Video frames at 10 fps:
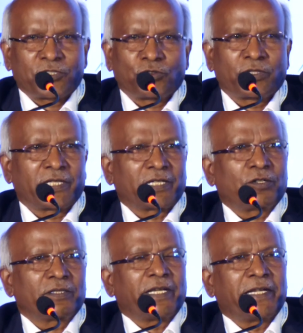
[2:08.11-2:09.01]
So
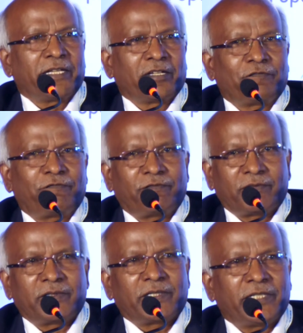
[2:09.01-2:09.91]
the idea of
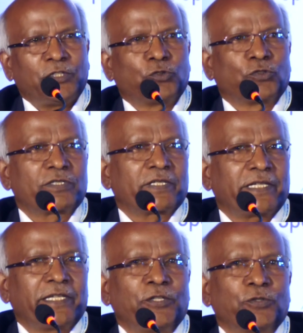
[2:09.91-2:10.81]
reuse,
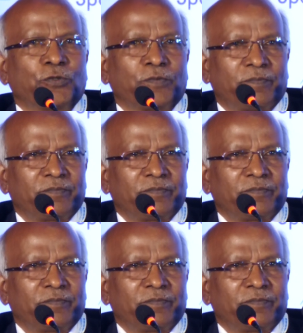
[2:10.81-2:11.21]
renew,